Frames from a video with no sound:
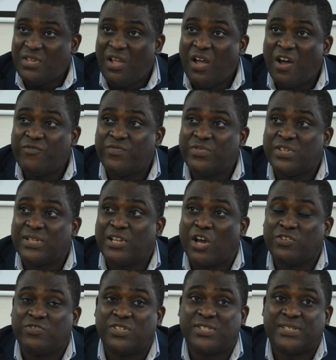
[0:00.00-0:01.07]
of the
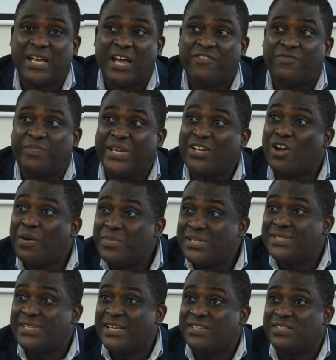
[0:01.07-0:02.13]
laundry staff, by common
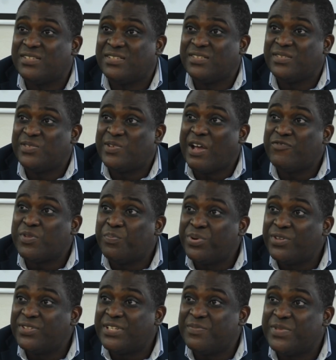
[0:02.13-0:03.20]
sense, you have to
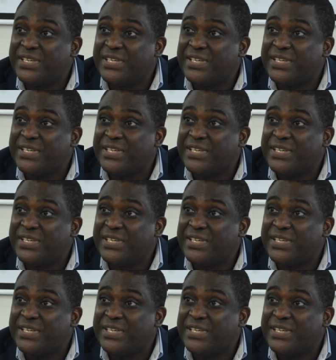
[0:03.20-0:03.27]
pull them.